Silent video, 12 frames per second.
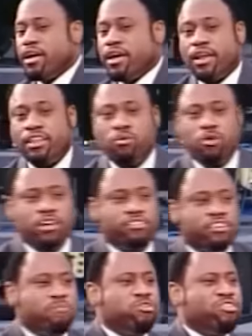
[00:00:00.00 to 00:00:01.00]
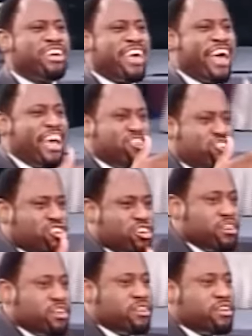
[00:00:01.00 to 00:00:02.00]
in other words,
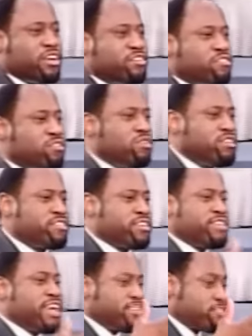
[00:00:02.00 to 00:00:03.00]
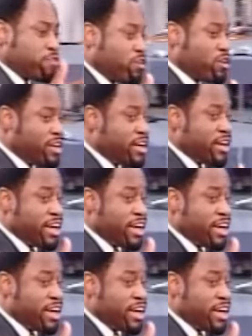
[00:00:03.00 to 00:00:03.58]
communication is only successful